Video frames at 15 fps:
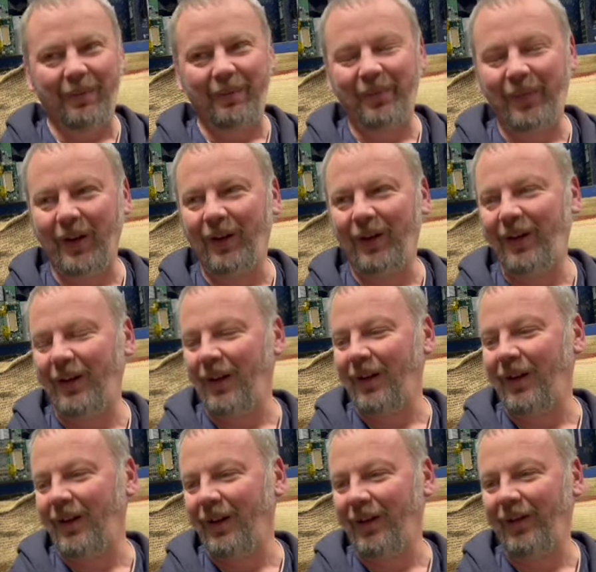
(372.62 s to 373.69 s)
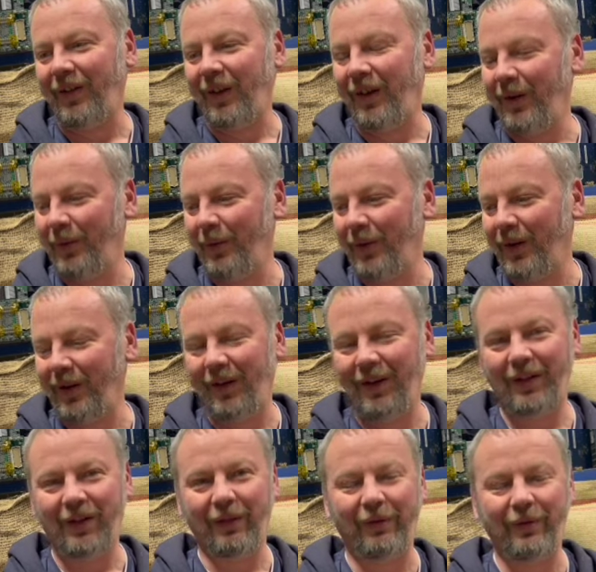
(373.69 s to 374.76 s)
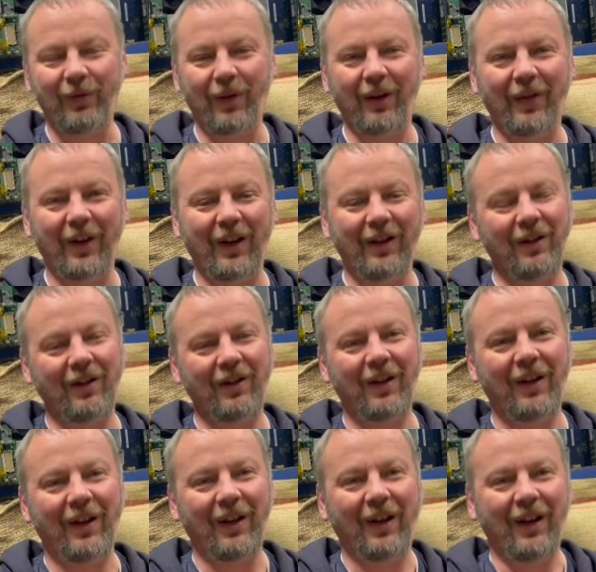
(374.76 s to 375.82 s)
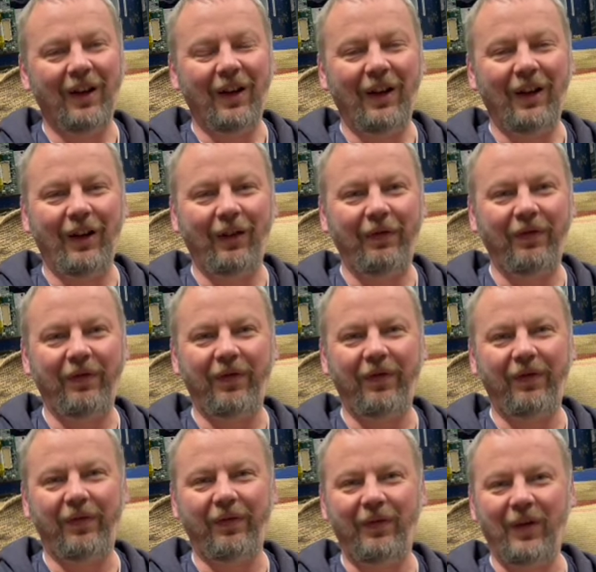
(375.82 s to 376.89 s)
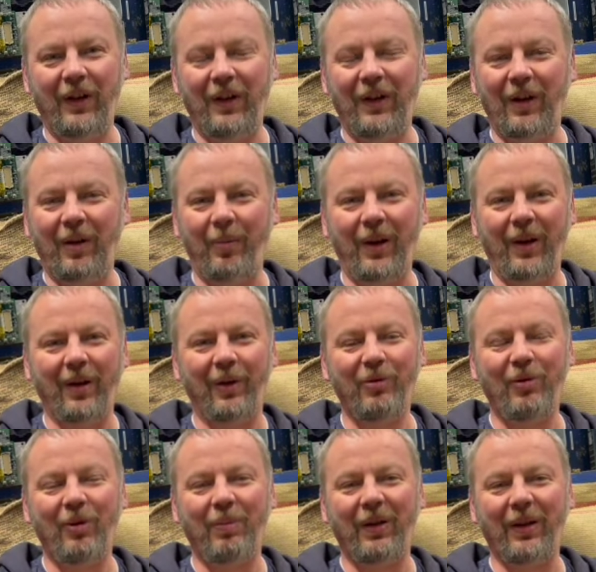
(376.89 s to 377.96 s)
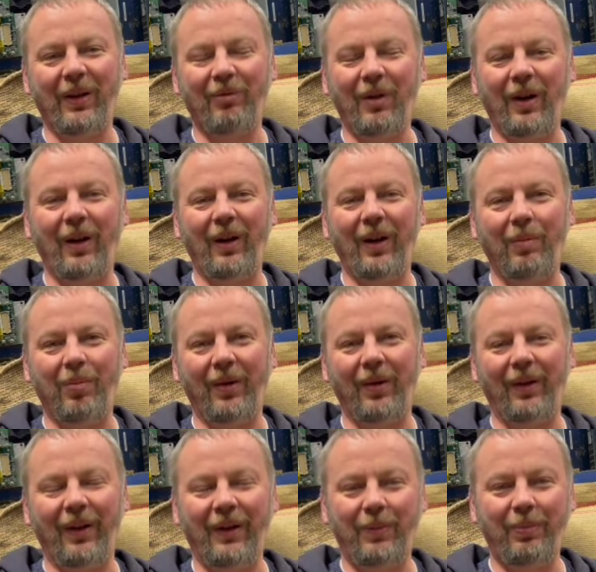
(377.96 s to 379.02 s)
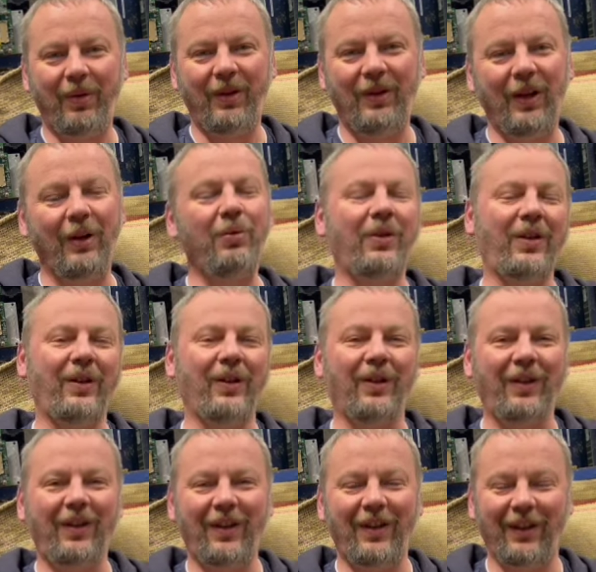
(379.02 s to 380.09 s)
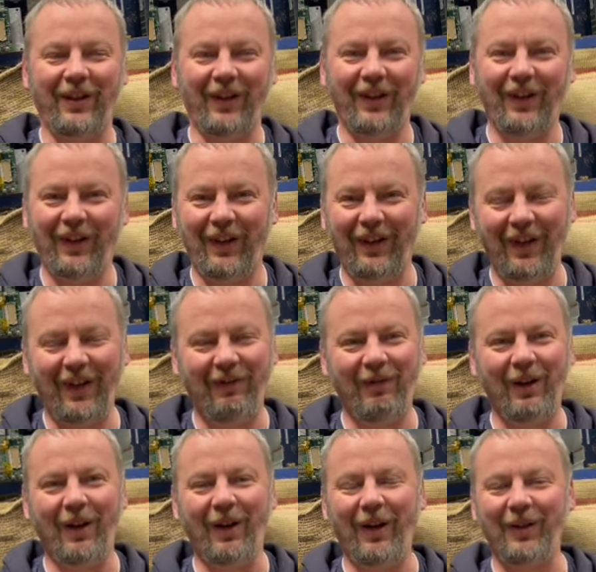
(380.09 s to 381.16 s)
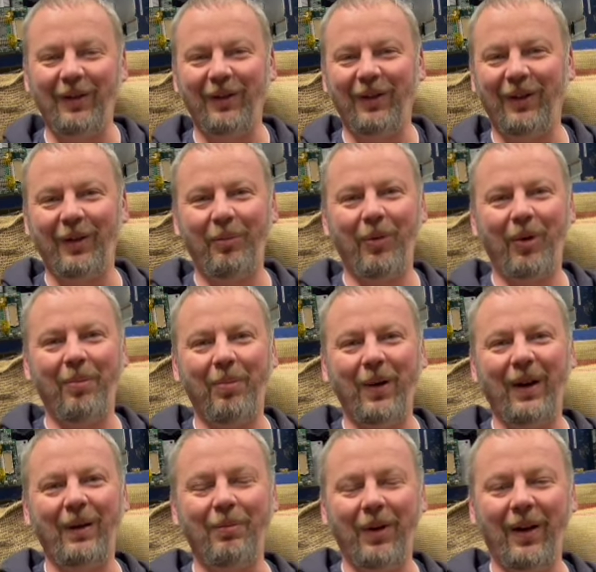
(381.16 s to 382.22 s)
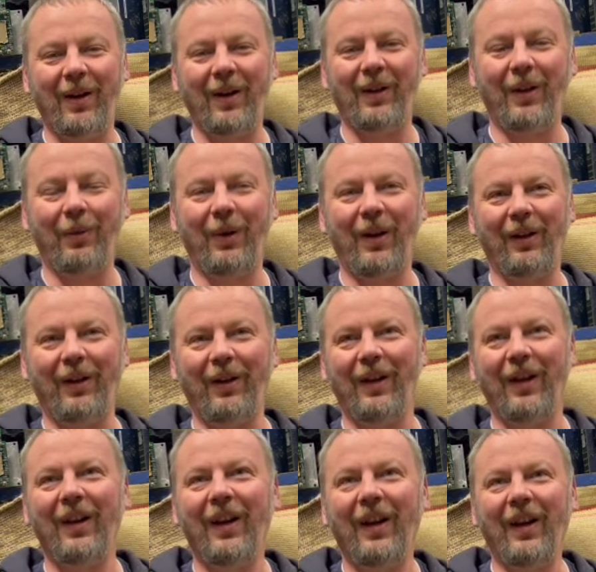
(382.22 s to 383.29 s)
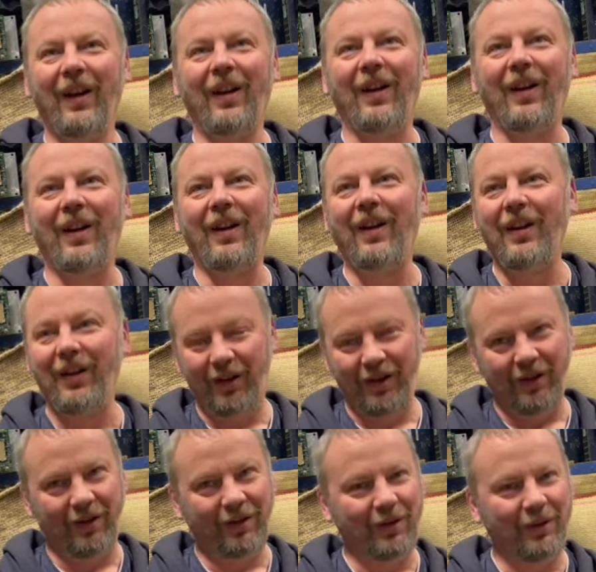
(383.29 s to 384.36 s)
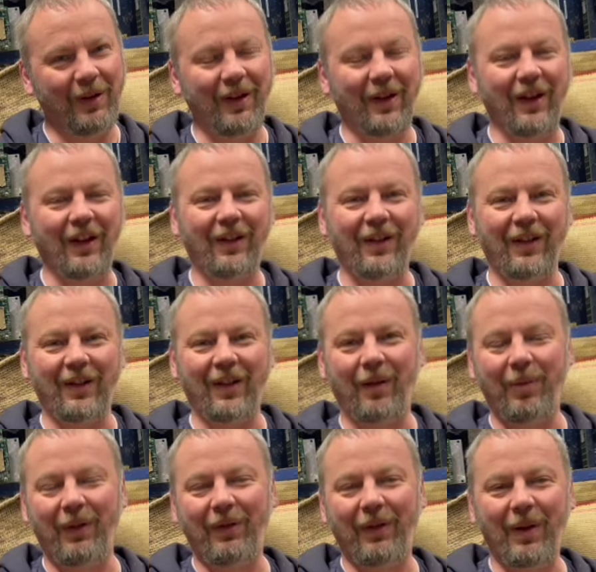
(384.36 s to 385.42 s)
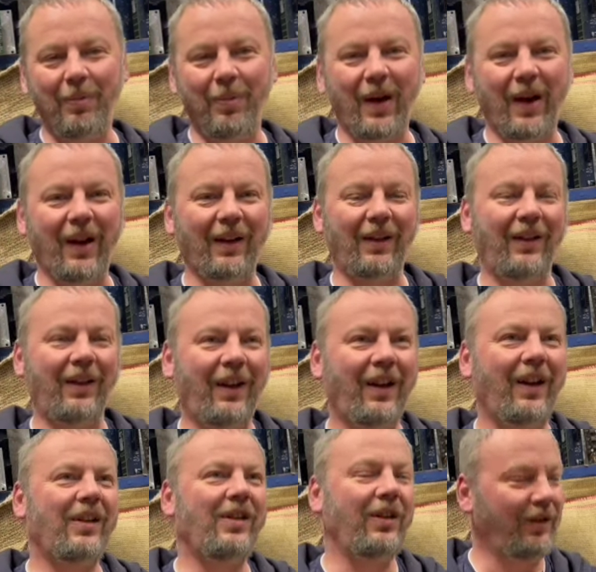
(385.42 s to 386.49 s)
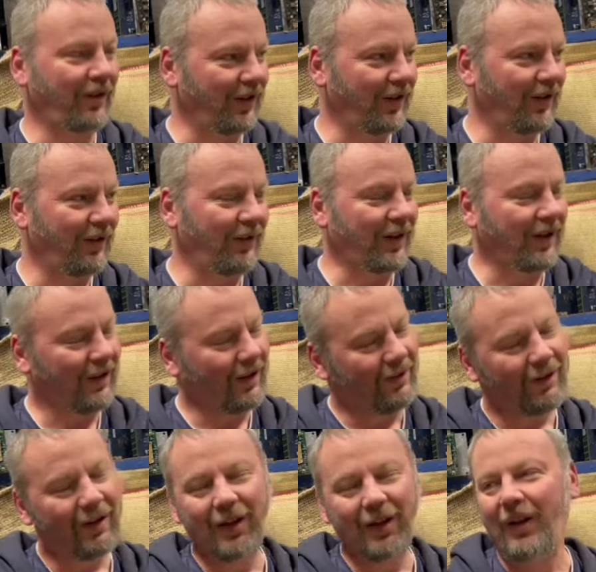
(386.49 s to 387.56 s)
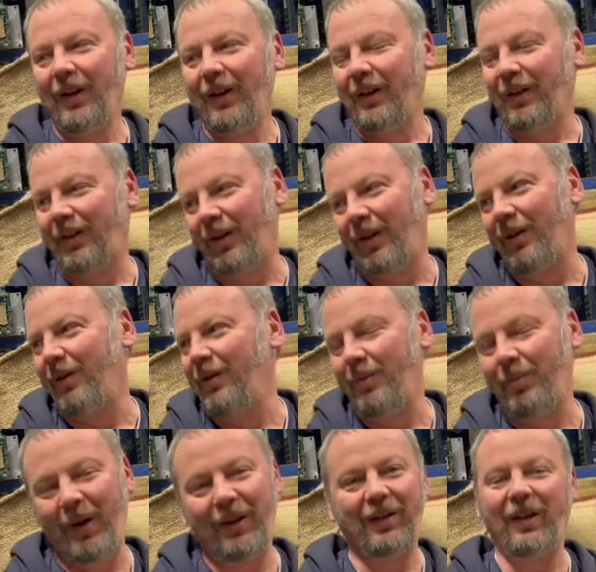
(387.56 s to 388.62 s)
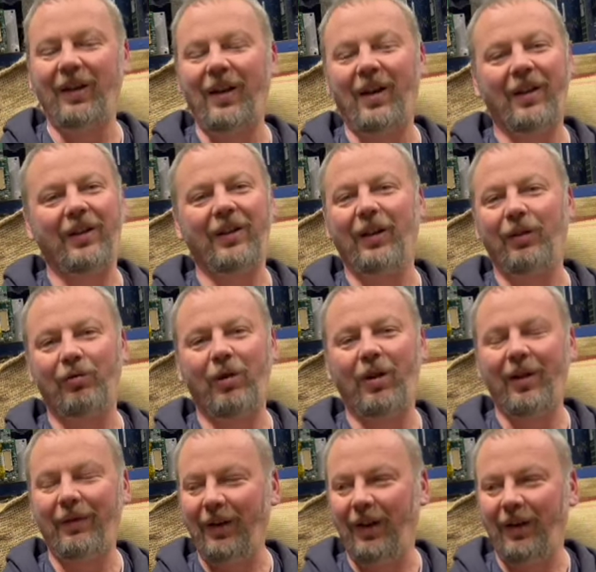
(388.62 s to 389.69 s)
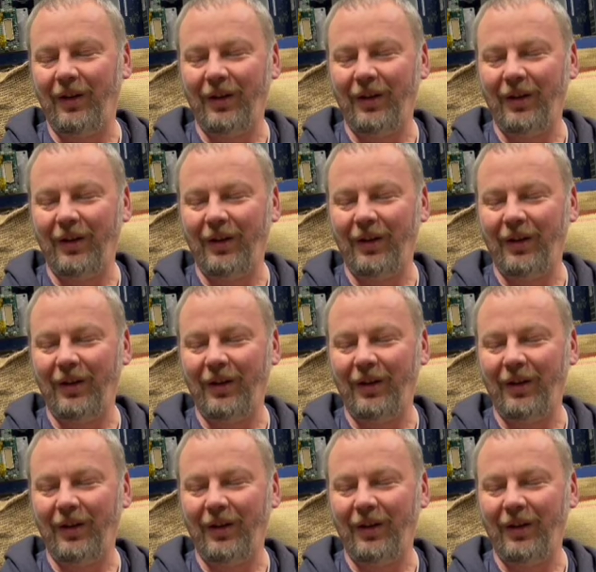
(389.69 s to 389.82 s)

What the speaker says: there's that kind of thing where self-driving is, if it can't be 100% reliable, it's pretty useless, because it relies on someone being behind the wheel going, oh no, you're not doing that because that'd be very bad, and you're not going to do that either. So you basically are still driving.